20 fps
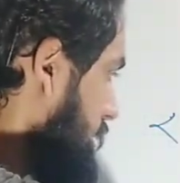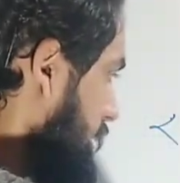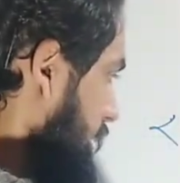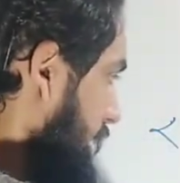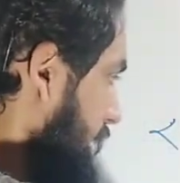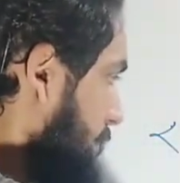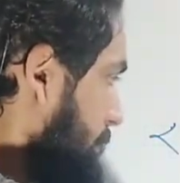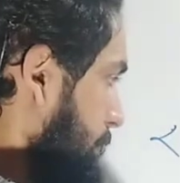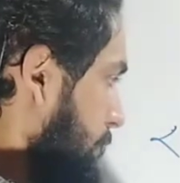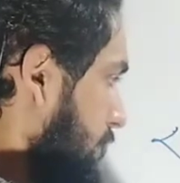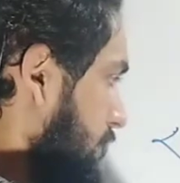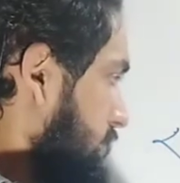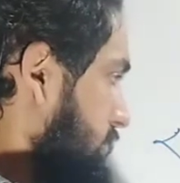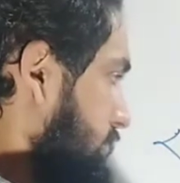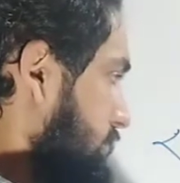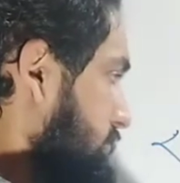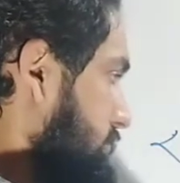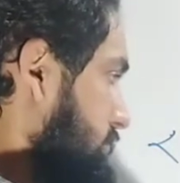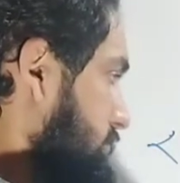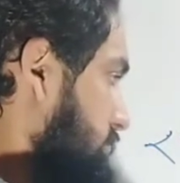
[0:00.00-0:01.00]
inner product,
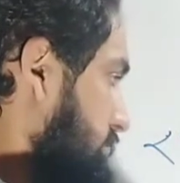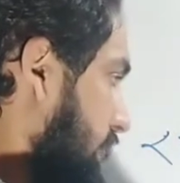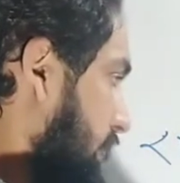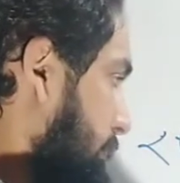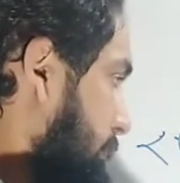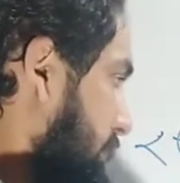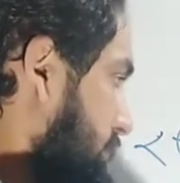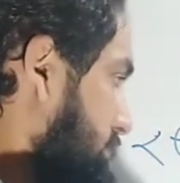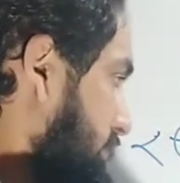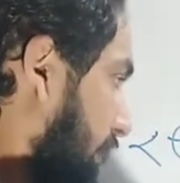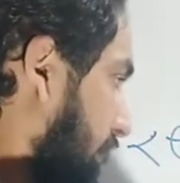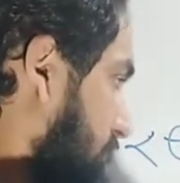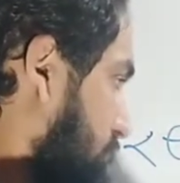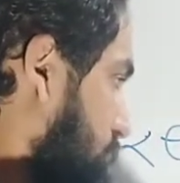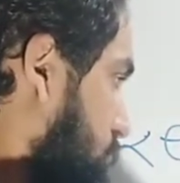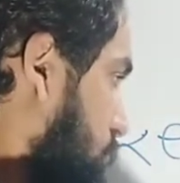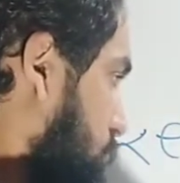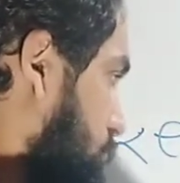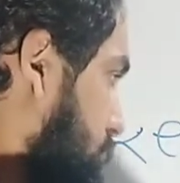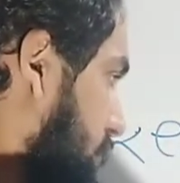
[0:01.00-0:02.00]
this is same as f of